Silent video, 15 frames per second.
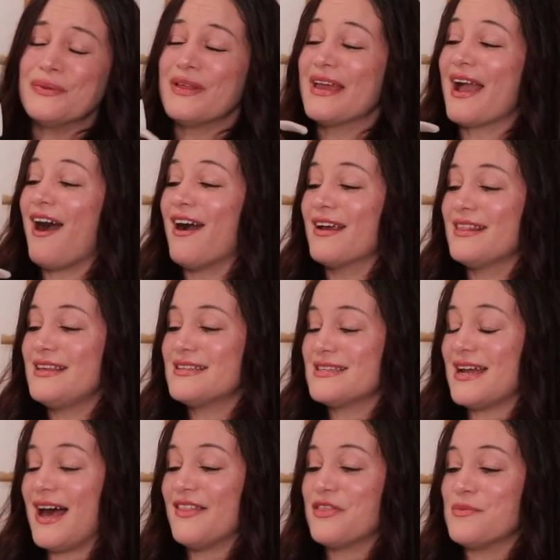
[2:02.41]
Like, are these
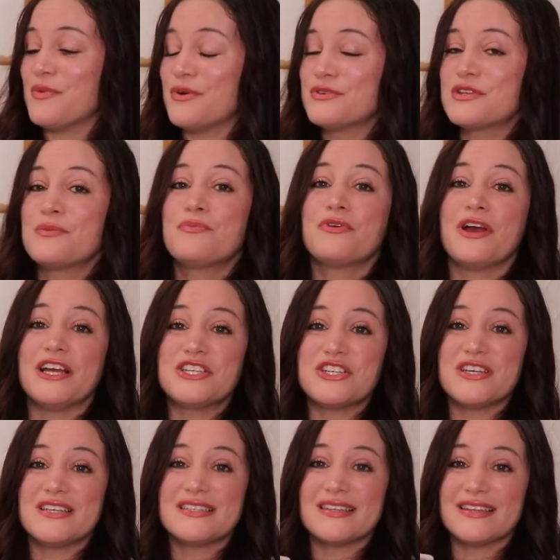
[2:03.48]
not the most
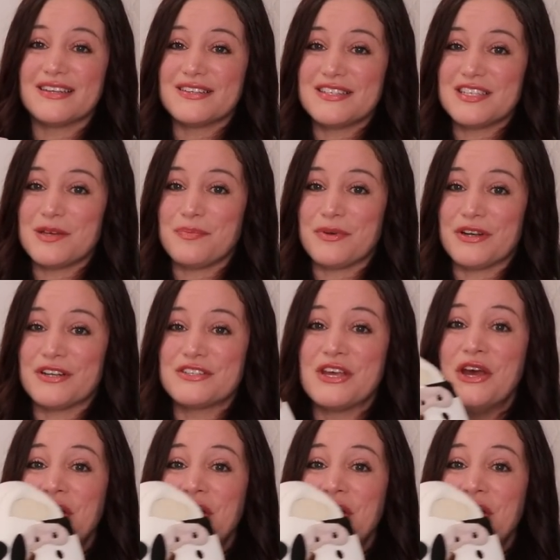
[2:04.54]
precious little slippers